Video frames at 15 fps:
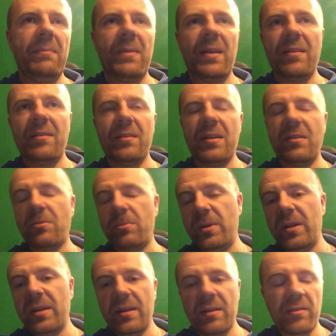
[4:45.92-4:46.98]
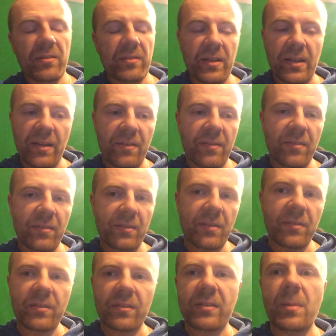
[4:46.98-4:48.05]
that that's really as I said this is
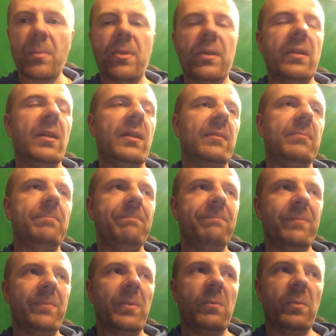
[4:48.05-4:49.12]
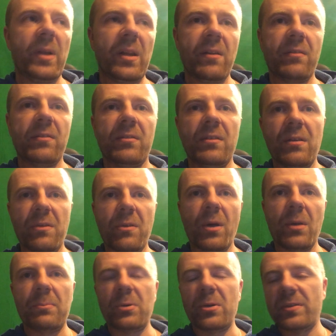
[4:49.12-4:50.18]
this is something that where this
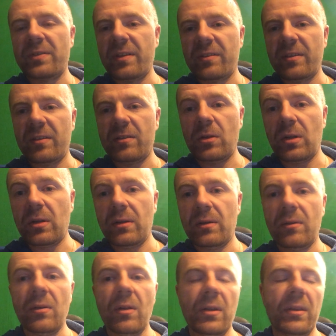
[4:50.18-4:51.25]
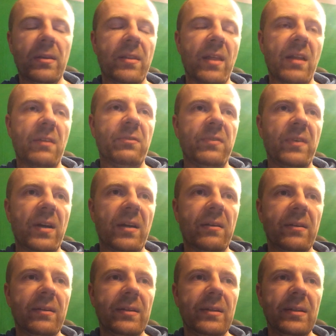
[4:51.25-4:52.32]
thought process is not not that
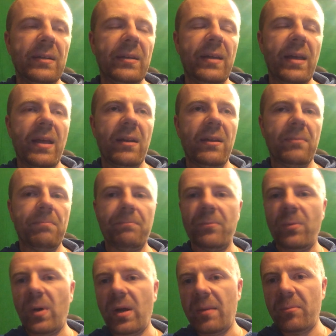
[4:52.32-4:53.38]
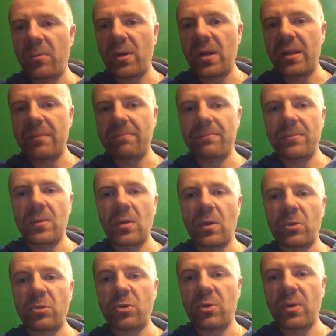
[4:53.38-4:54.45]
far uh, ahead where I'm really
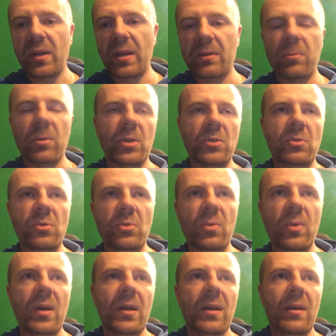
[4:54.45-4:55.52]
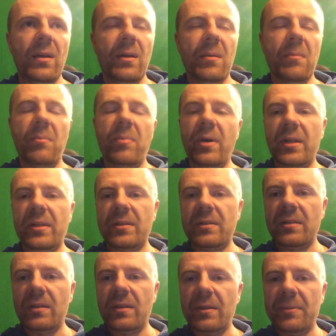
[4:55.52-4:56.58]
not sure yet what to do
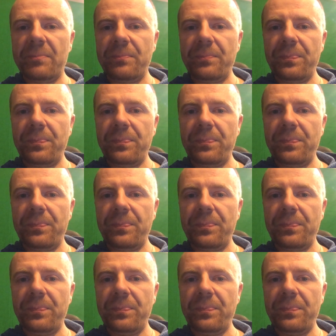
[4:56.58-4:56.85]
but uh,